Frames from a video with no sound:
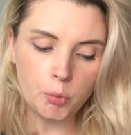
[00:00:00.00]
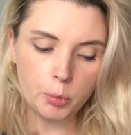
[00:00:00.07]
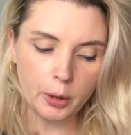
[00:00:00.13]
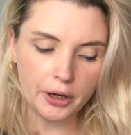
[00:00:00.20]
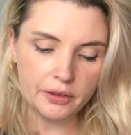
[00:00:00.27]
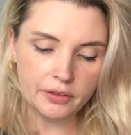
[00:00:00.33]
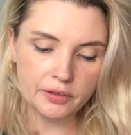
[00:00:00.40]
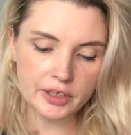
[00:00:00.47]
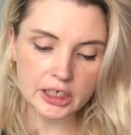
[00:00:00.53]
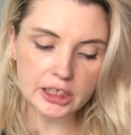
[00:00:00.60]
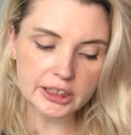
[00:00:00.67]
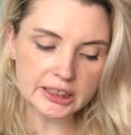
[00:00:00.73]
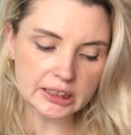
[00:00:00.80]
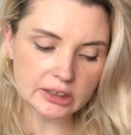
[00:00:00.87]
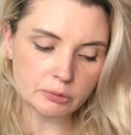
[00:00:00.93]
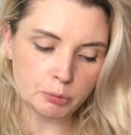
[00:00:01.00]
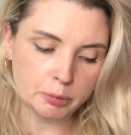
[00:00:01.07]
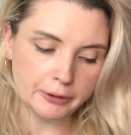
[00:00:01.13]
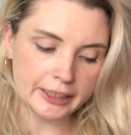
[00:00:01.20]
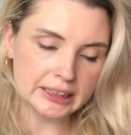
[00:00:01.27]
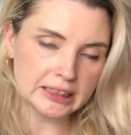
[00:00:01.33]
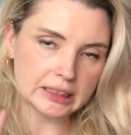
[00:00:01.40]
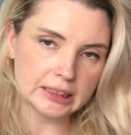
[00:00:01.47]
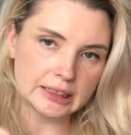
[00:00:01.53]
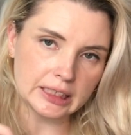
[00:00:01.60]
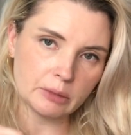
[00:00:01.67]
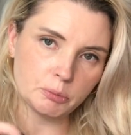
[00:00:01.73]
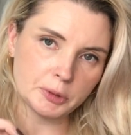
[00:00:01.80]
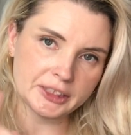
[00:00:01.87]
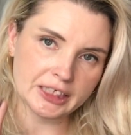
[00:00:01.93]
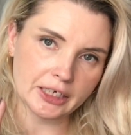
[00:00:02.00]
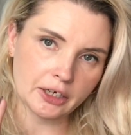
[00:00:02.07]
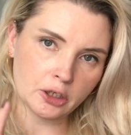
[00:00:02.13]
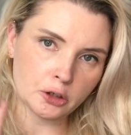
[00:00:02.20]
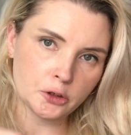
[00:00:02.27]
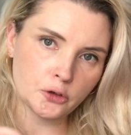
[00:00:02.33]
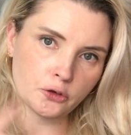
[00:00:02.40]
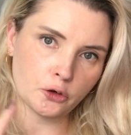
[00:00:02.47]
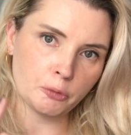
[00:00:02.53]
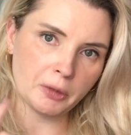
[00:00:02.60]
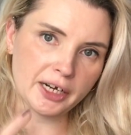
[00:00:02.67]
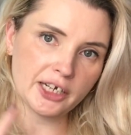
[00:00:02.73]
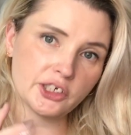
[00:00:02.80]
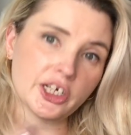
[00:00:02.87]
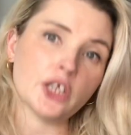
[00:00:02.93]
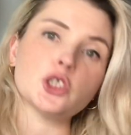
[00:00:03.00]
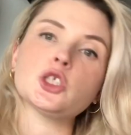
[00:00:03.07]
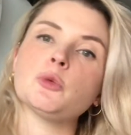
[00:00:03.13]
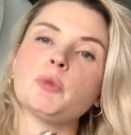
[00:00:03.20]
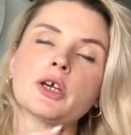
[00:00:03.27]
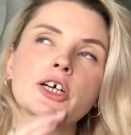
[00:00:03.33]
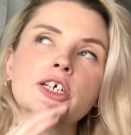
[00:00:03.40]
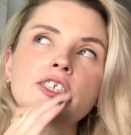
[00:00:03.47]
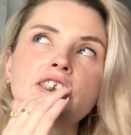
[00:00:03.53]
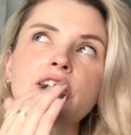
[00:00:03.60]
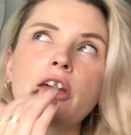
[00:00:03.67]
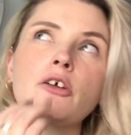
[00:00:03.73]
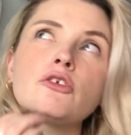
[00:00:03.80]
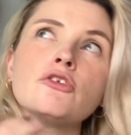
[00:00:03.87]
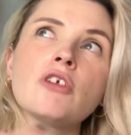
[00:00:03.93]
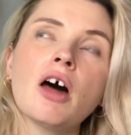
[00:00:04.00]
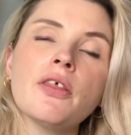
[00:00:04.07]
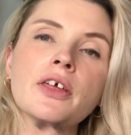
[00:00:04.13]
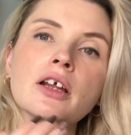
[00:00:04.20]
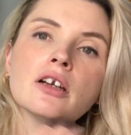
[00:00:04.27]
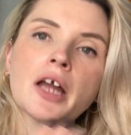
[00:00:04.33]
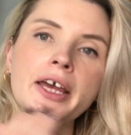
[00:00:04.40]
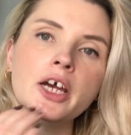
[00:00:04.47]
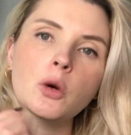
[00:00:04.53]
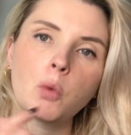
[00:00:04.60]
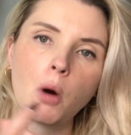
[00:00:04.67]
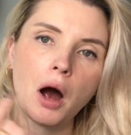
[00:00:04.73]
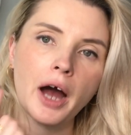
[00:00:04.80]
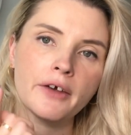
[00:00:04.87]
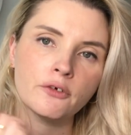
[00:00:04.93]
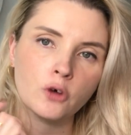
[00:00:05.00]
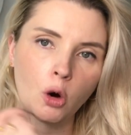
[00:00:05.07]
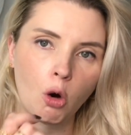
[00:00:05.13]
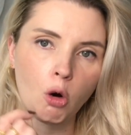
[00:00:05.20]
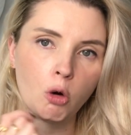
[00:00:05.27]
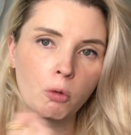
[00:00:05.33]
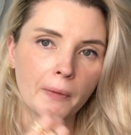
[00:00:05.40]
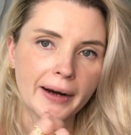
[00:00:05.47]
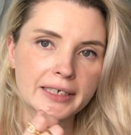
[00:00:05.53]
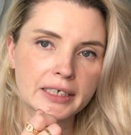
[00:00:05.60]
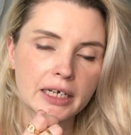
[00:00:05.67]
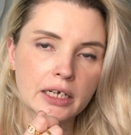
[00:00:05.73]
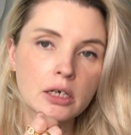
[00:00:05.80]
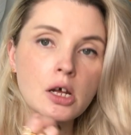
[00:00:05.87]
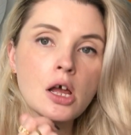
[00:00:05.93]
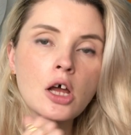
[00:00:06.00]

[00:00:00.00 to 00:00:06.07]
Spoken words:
But these bracelets in particular drew my attention because they're nothing like what I've got already.